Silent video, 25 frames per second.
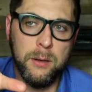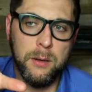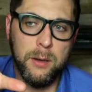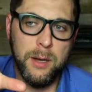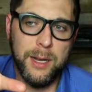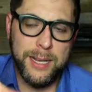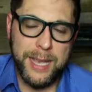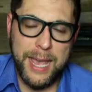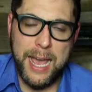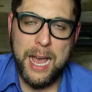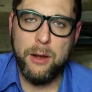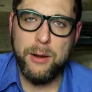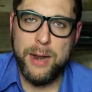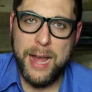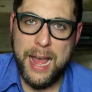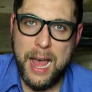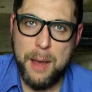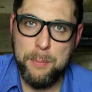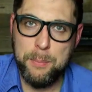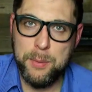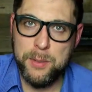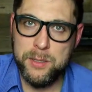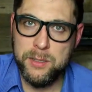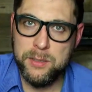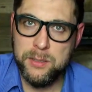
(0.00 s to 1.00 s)
account
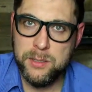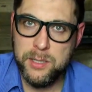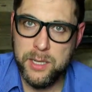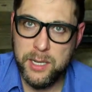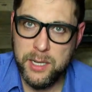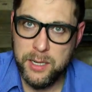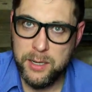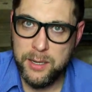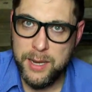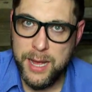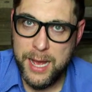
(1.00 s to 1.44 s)
happens in